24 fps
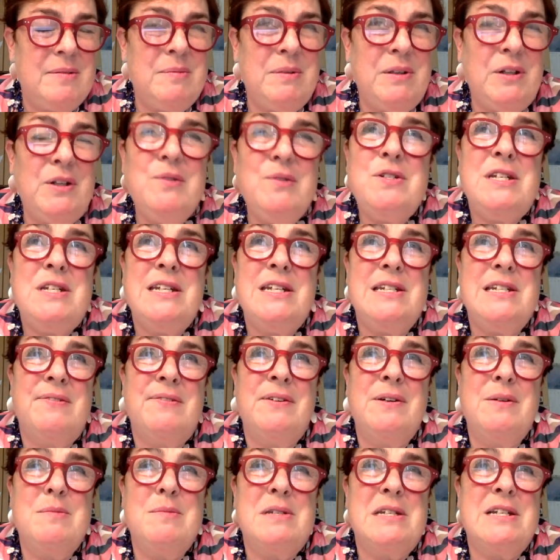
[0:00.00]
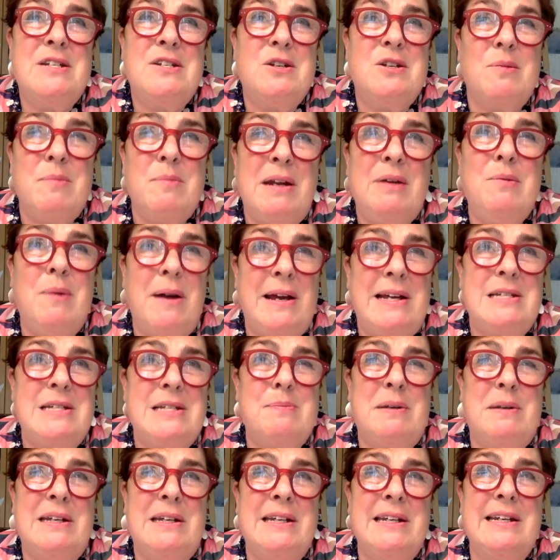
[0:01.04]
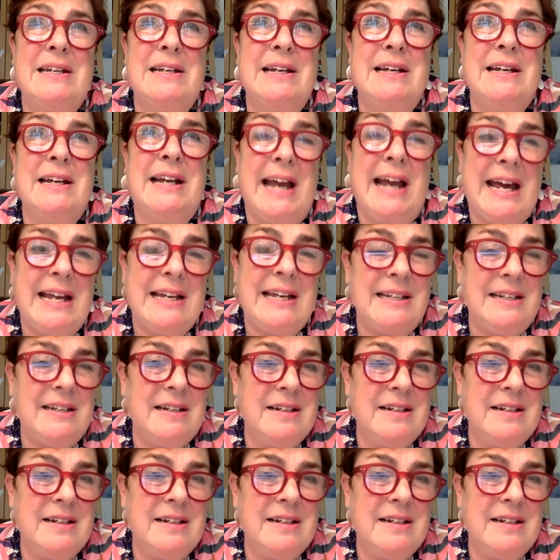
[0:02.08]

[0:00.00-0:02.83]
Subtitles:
use these films in so many ways, but again,